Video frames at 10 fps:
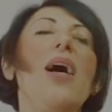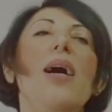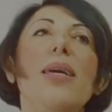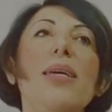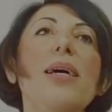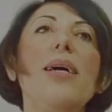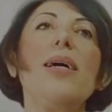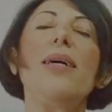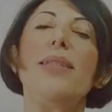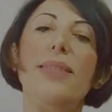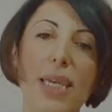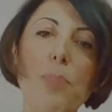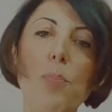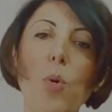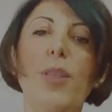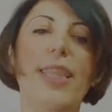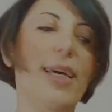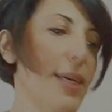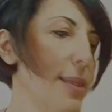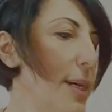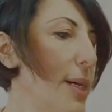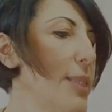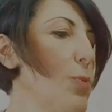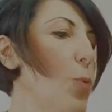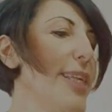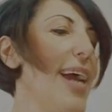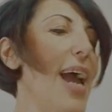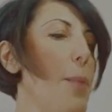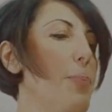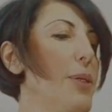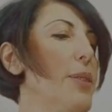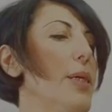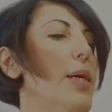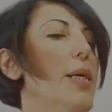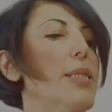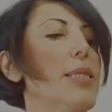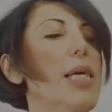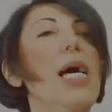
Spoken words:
In a deep mode like this, what happens is